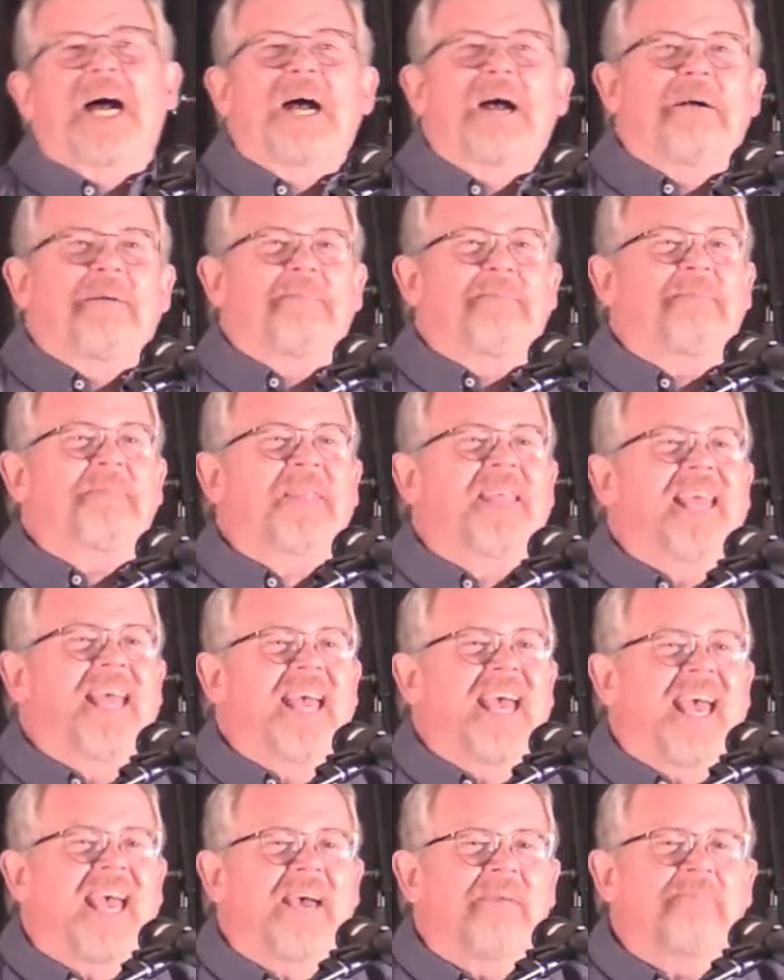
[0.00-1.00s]
um,
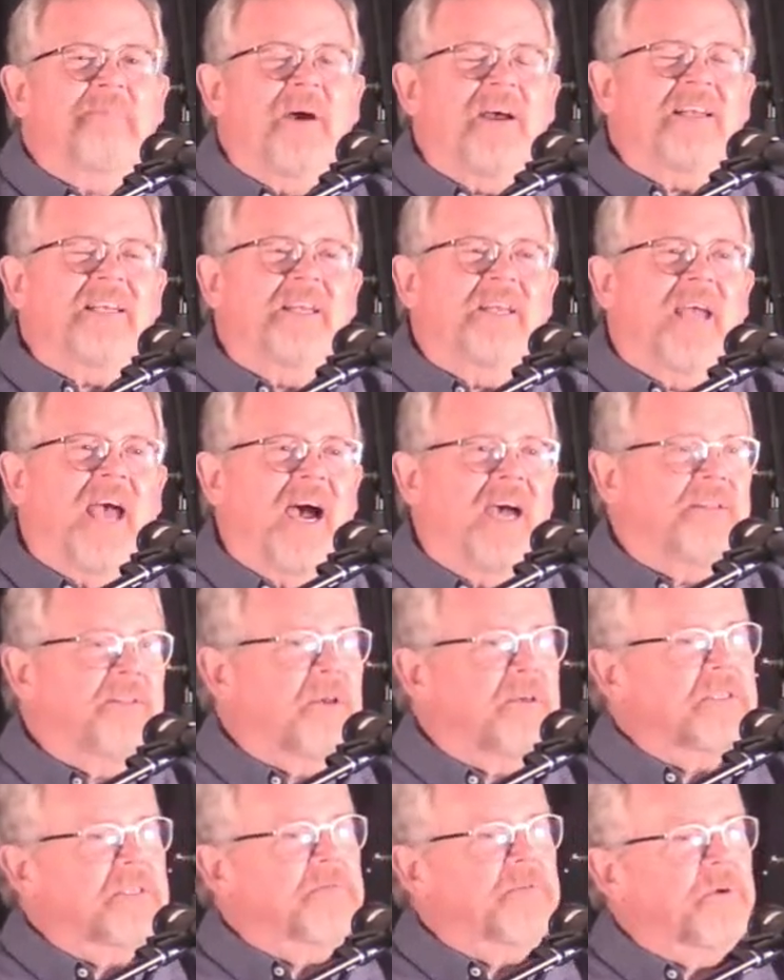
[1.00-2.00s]
but
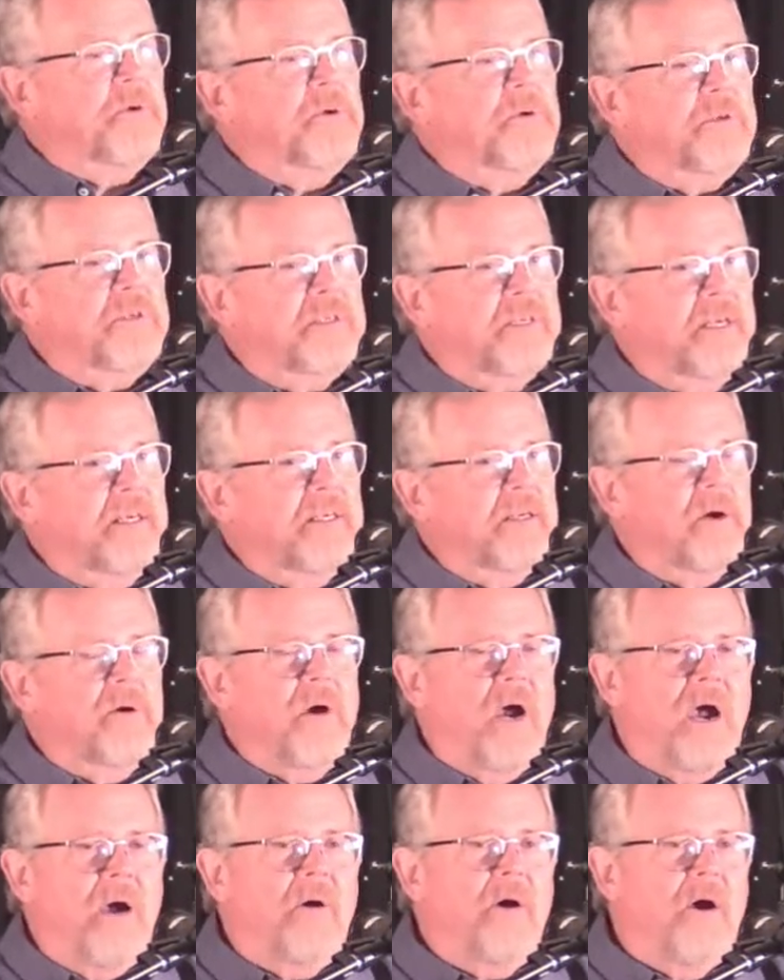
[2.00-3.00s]
those of you who sing
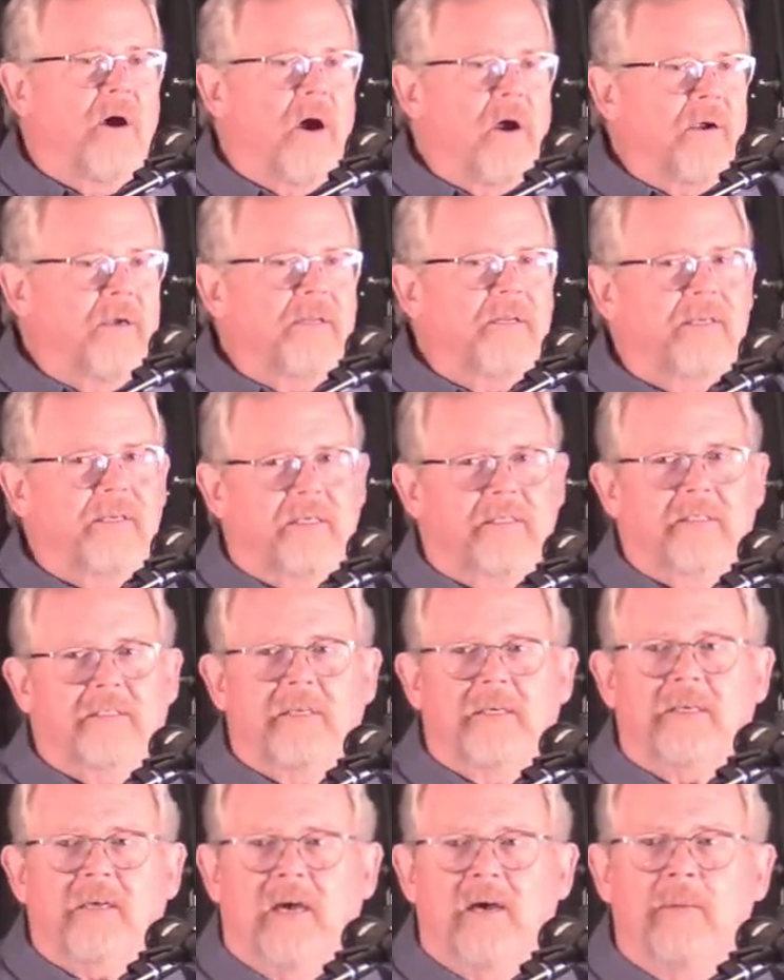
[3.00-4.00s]
know how hard it is
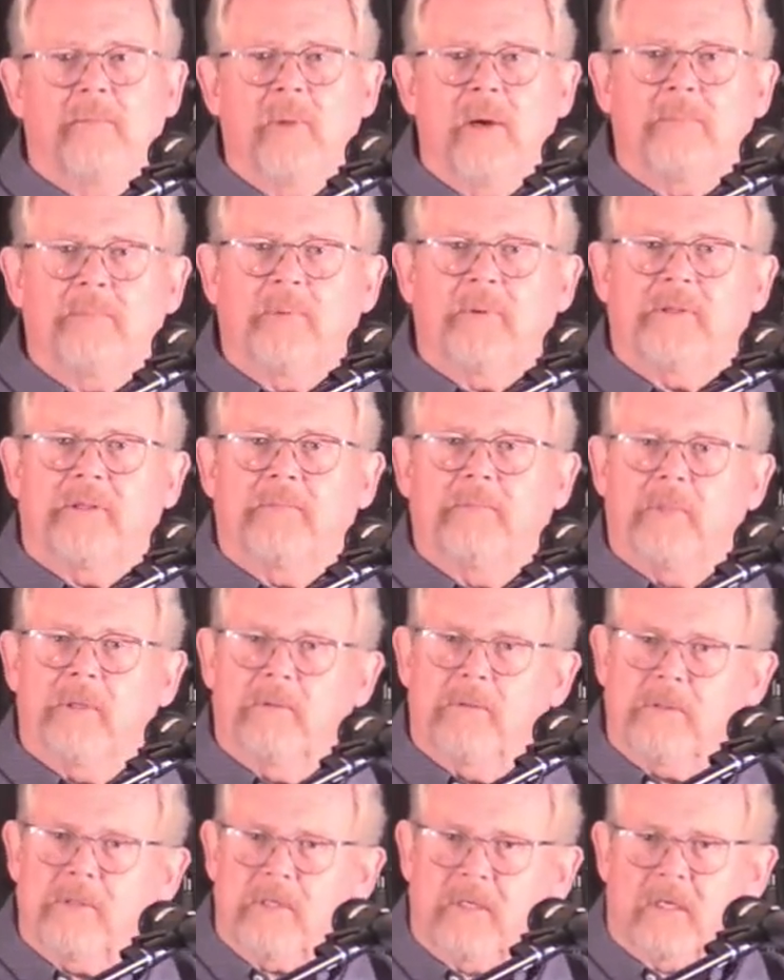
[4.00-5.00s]
to come up with
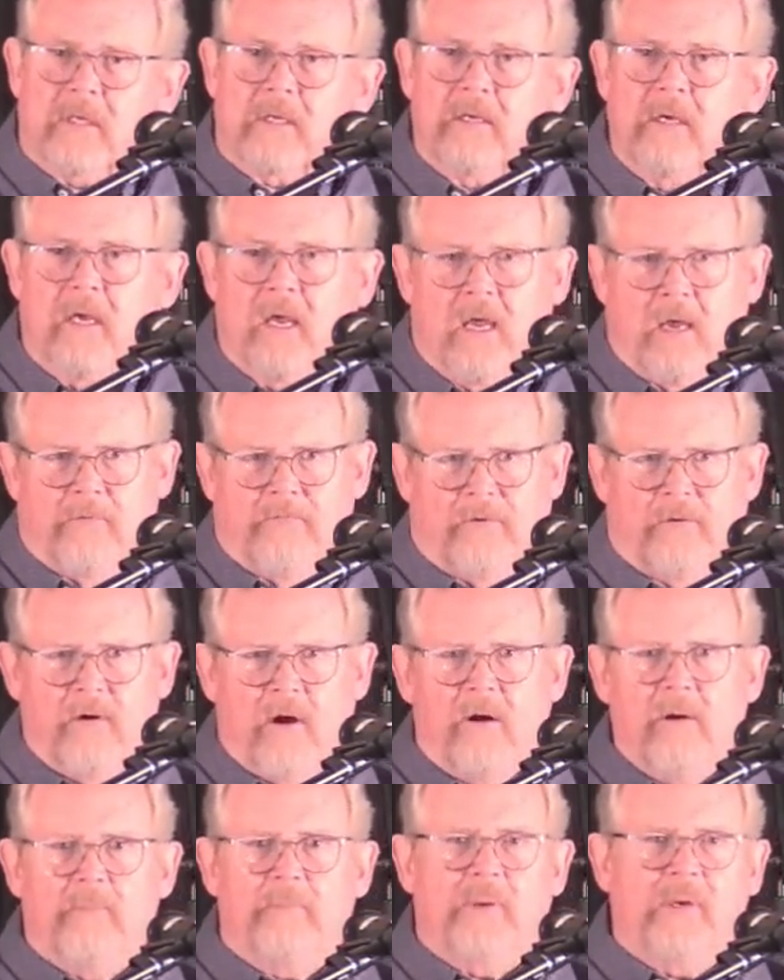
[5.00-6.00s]
music
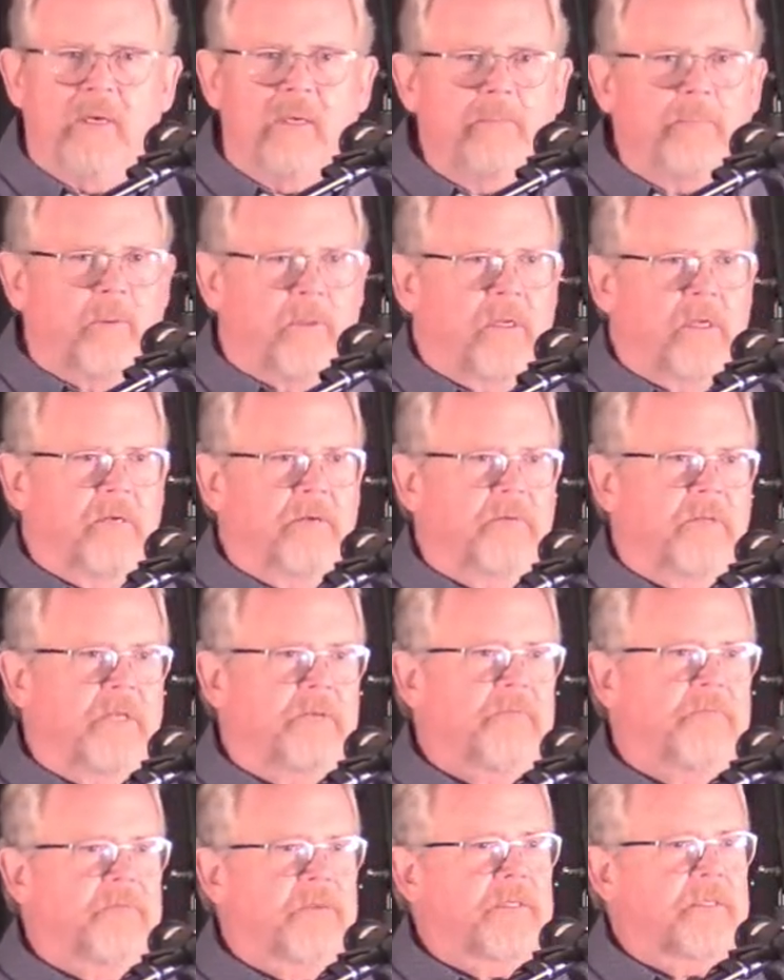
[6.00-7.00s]
for our people and
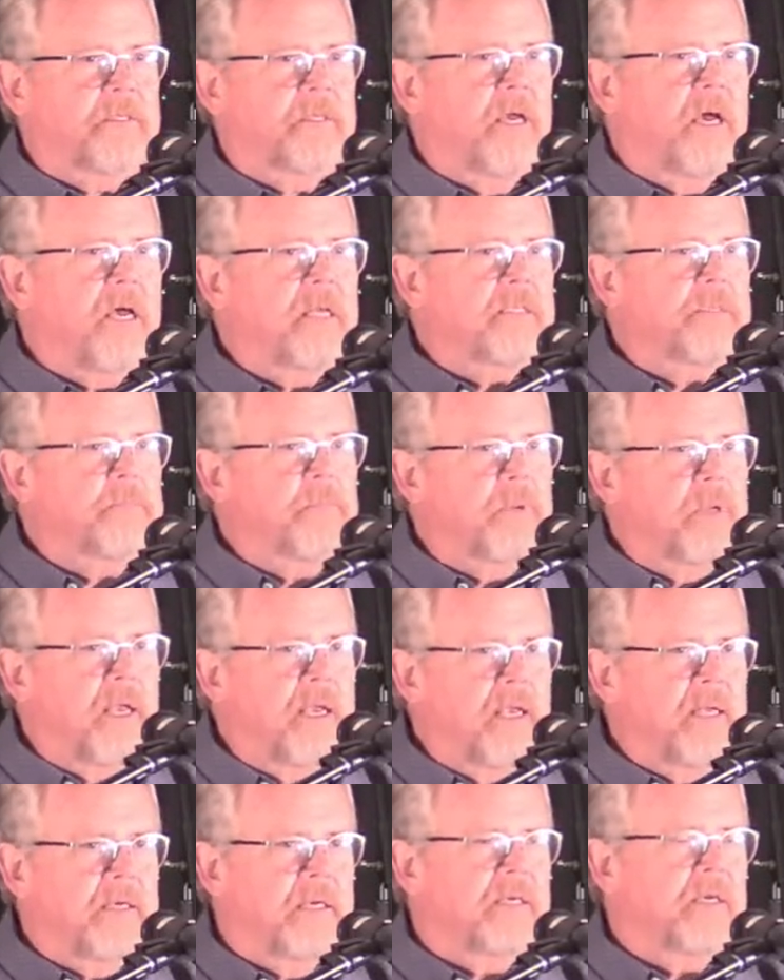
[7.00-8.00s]
that fits God's
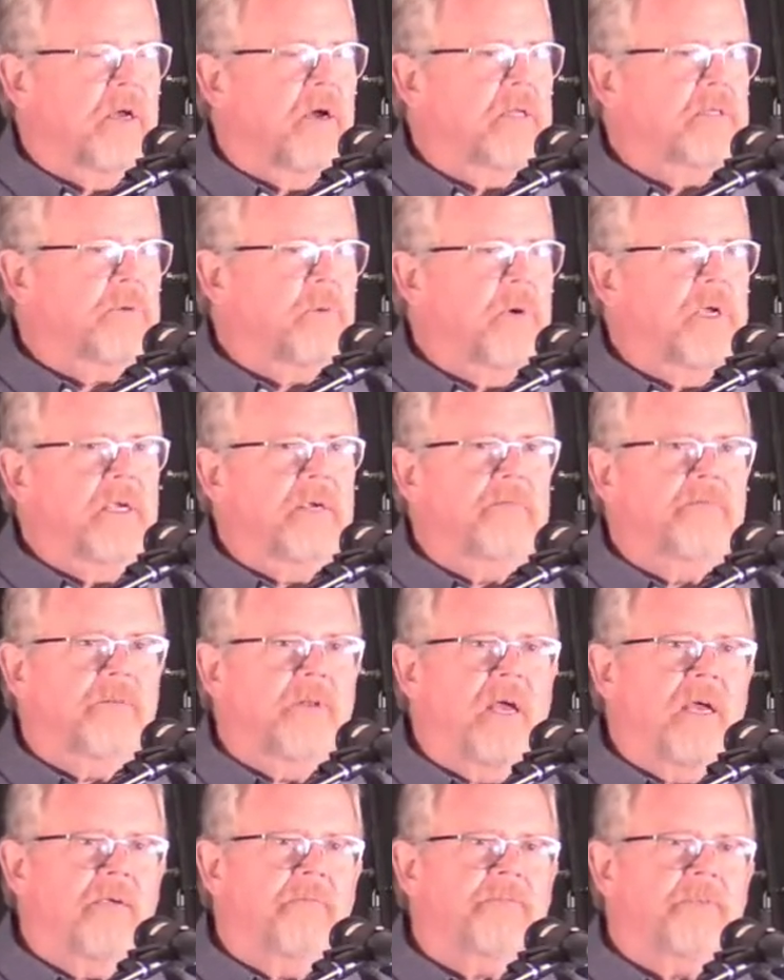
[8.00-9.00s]
plan and God's way of
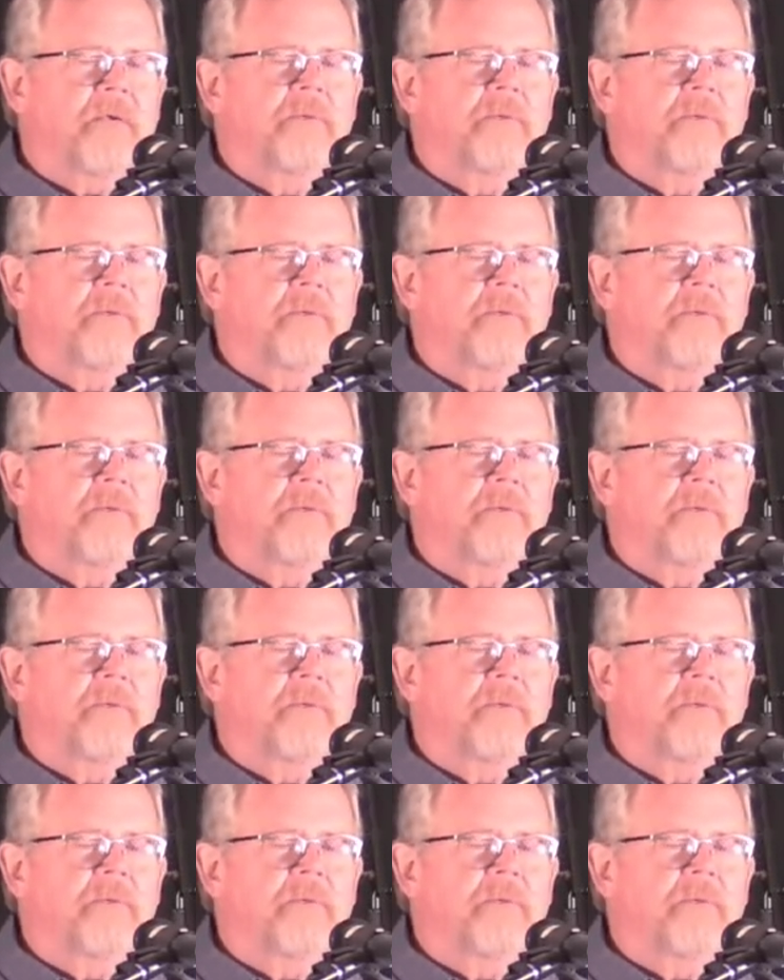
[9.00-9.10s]
life.